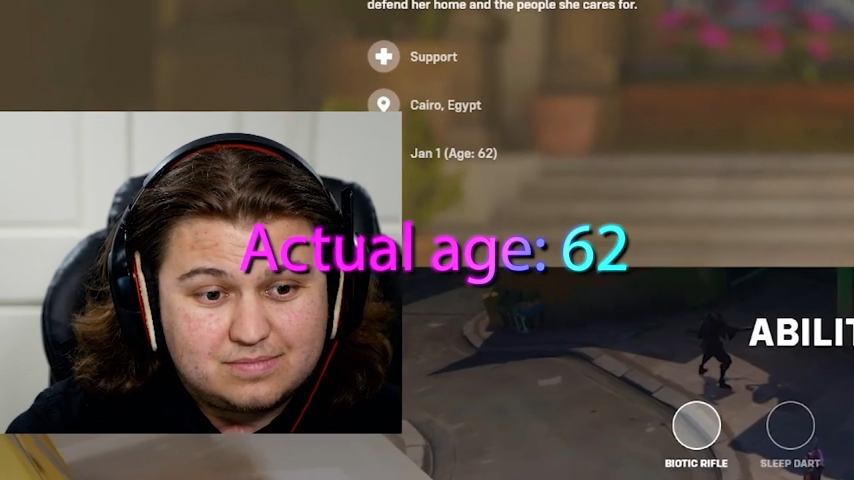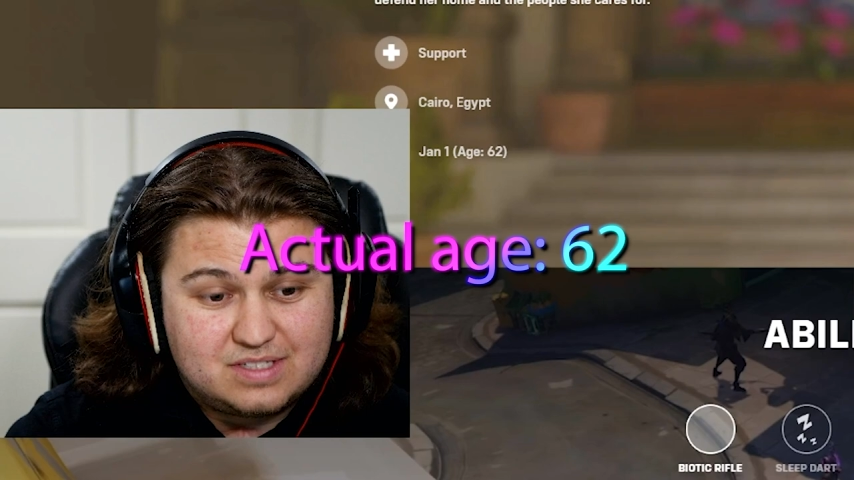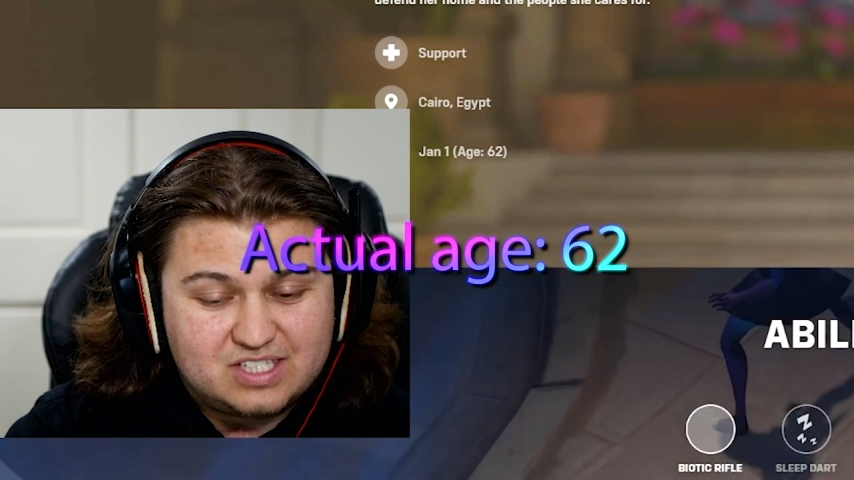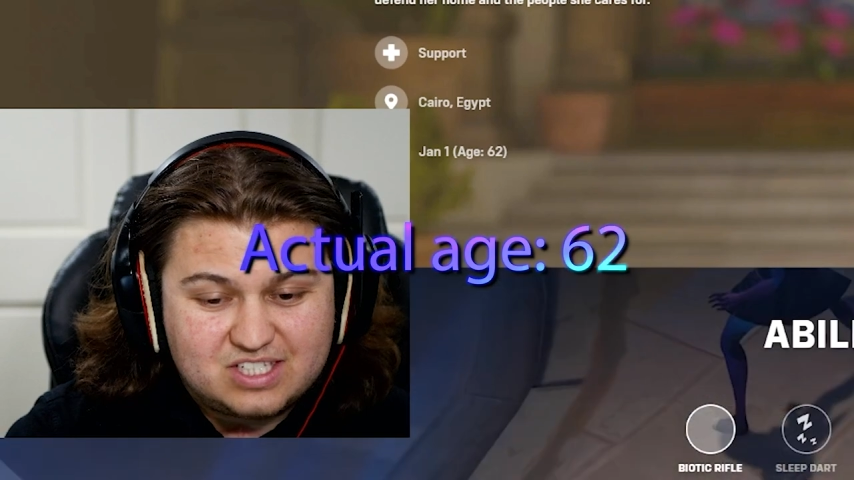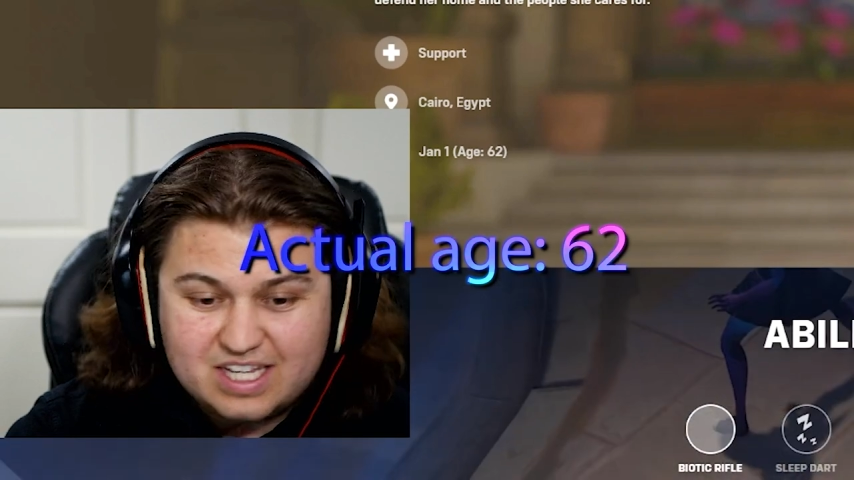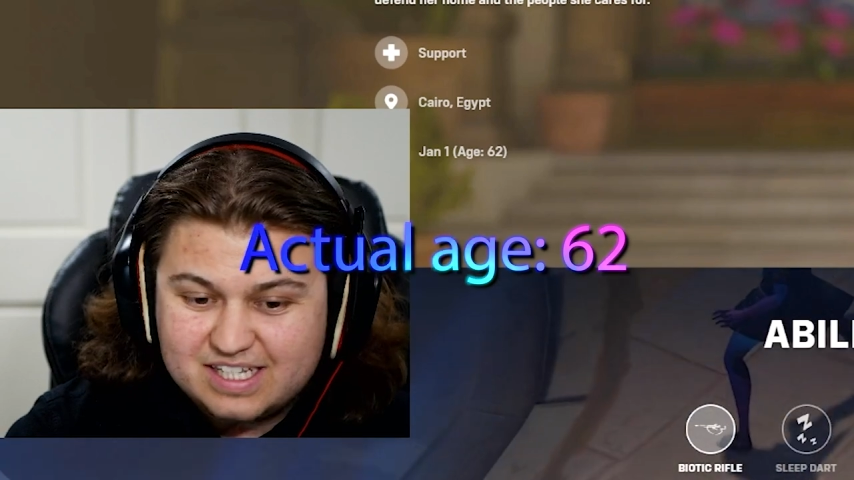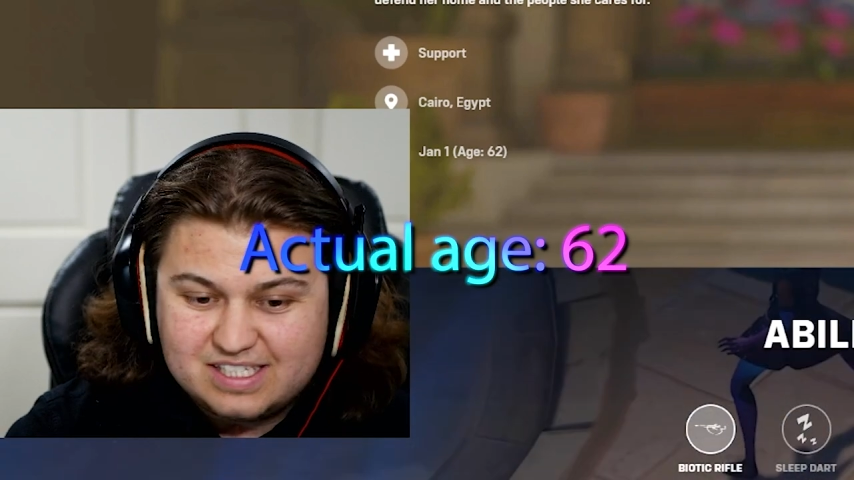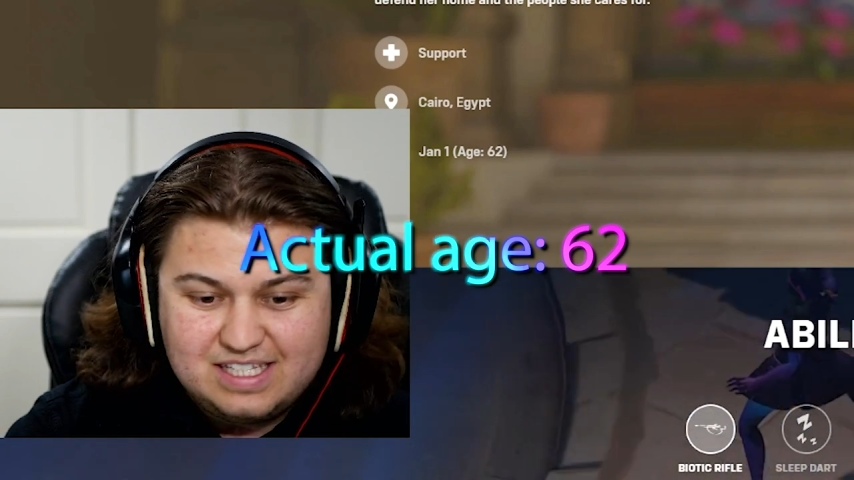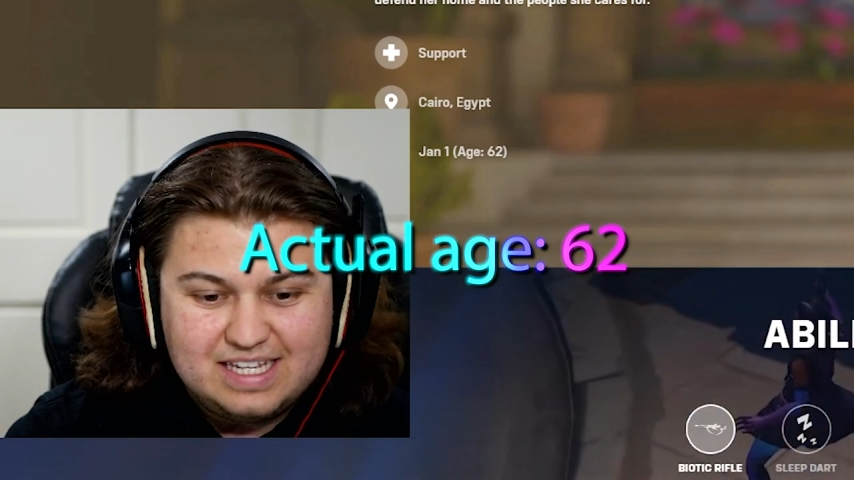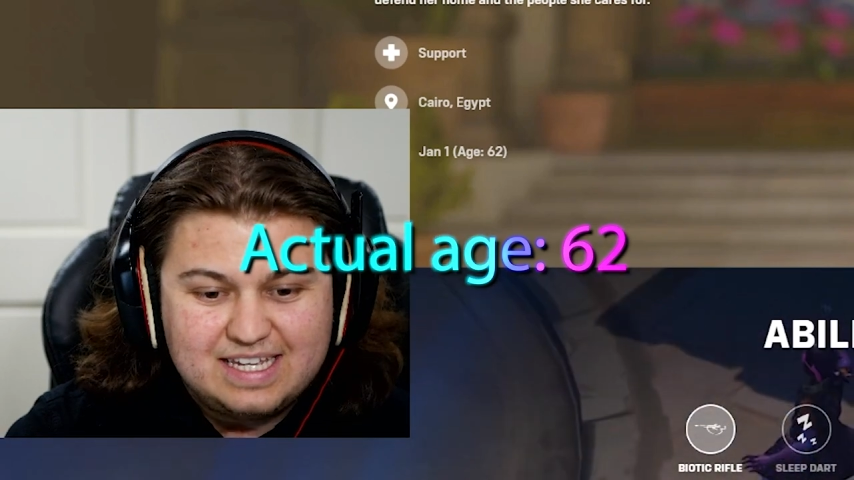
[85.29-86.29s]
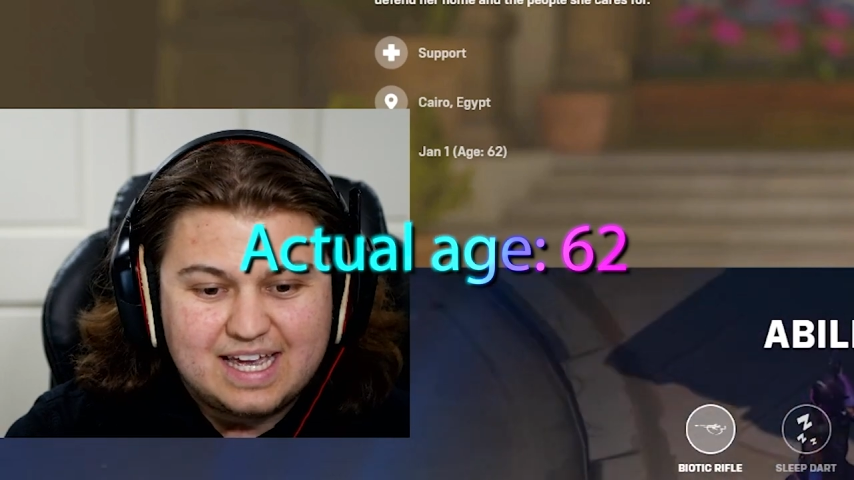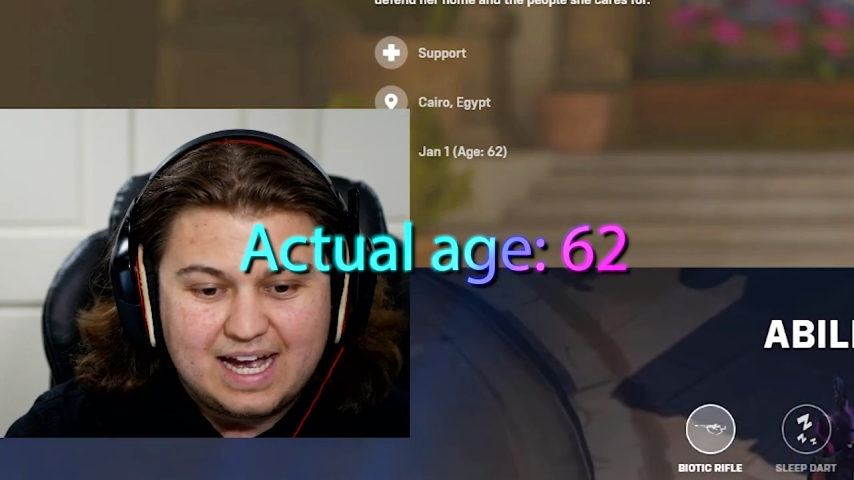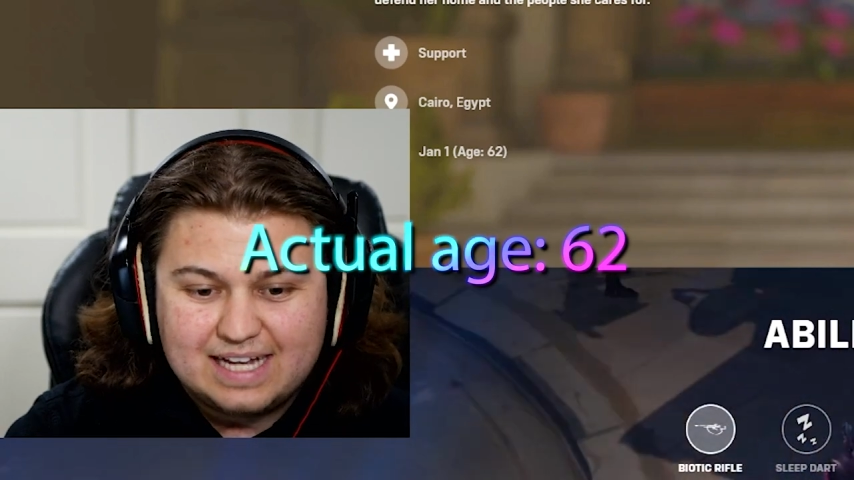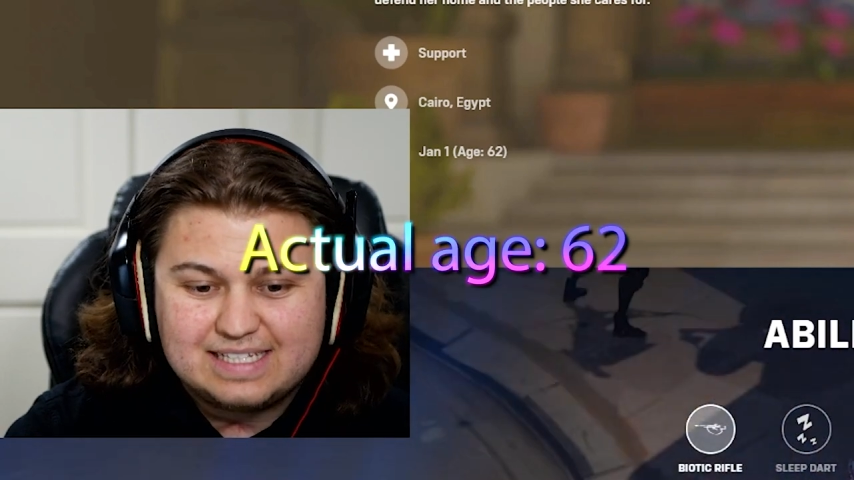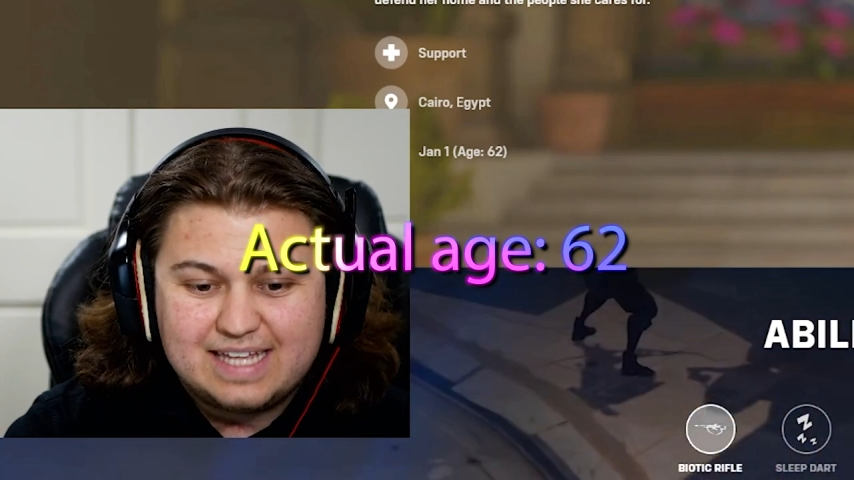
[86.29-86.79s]
60
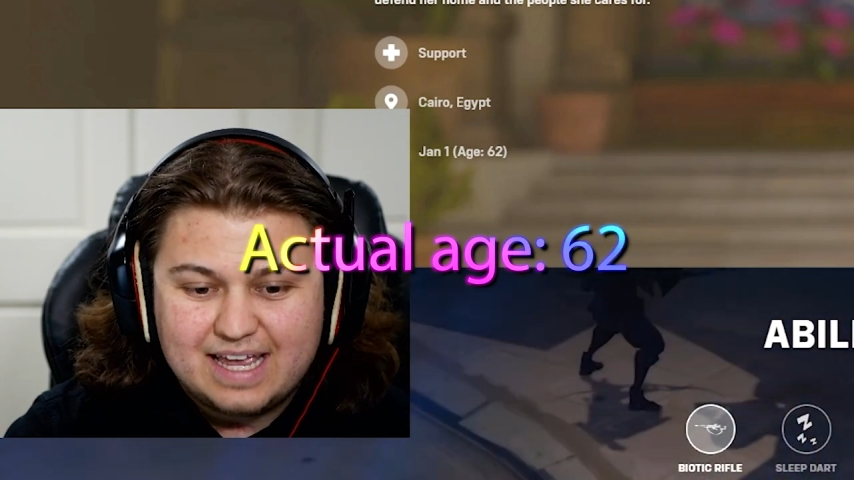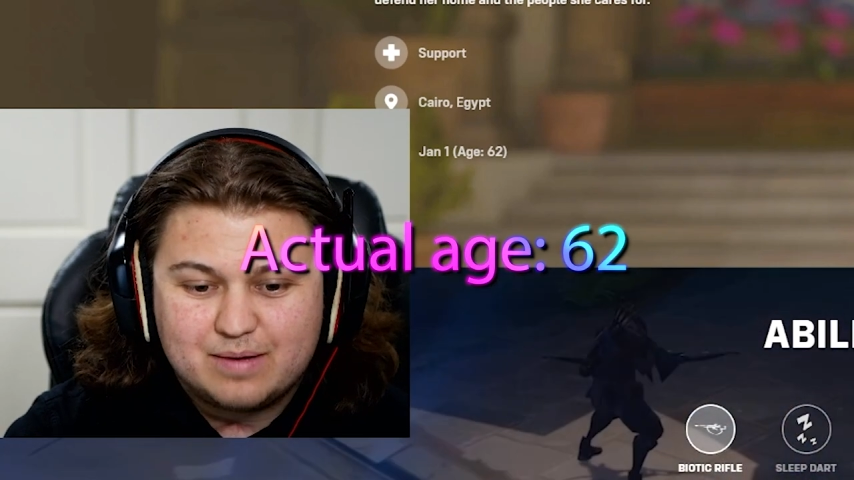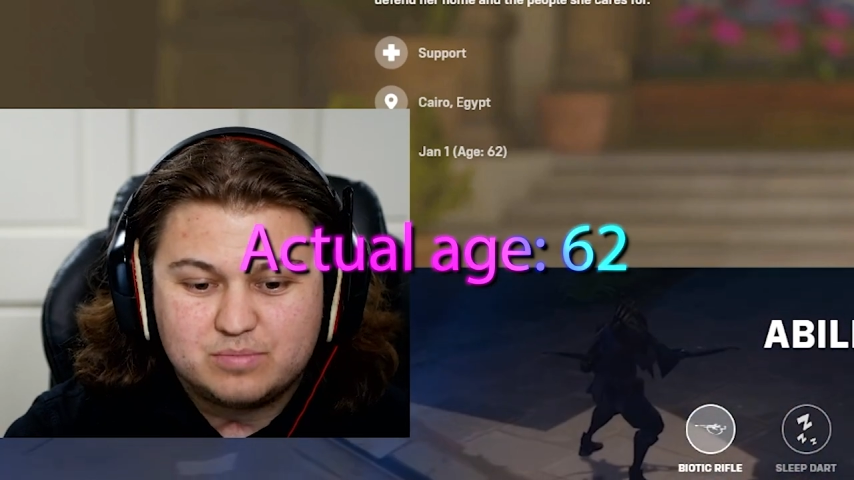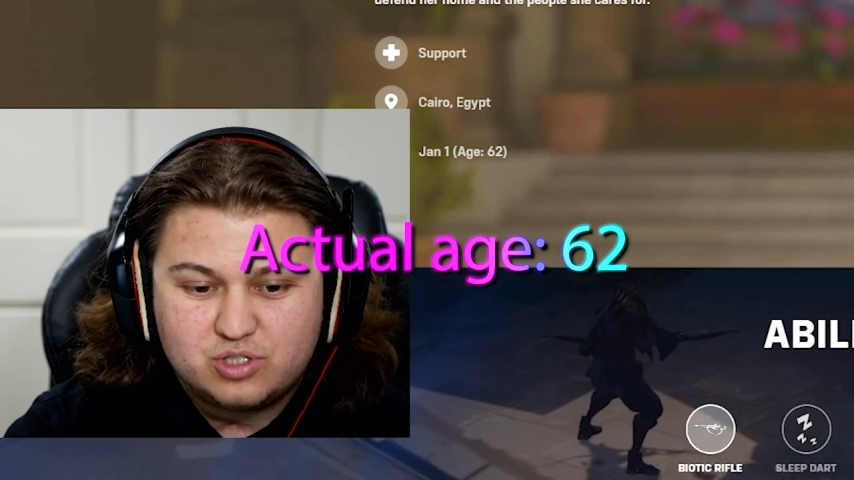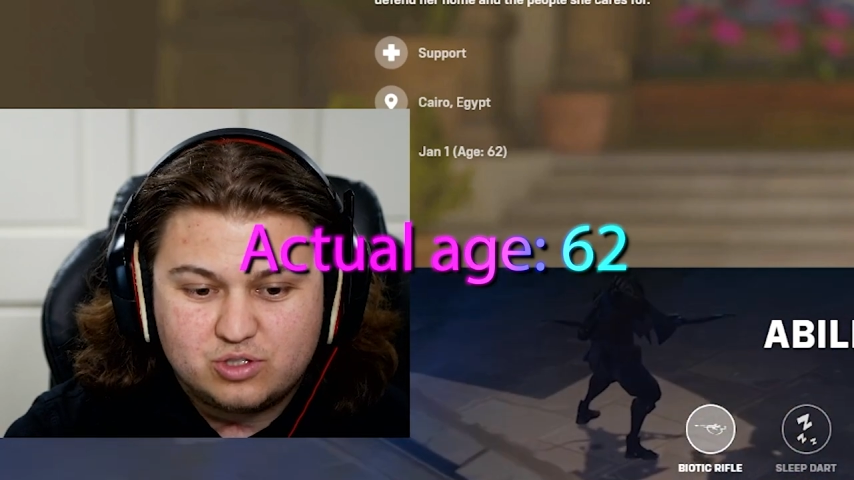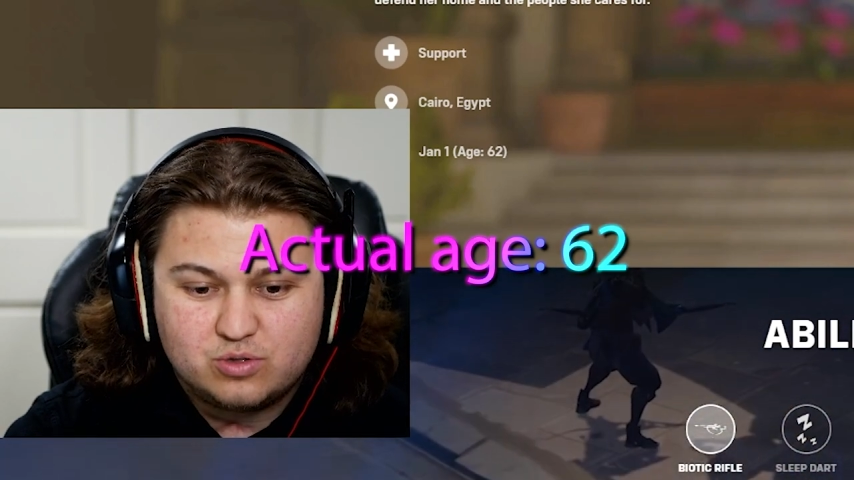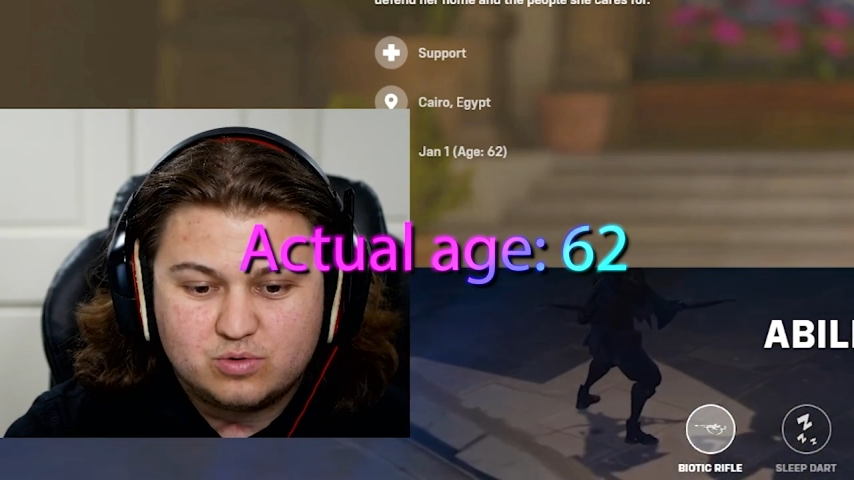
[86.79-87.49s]
goddamn two.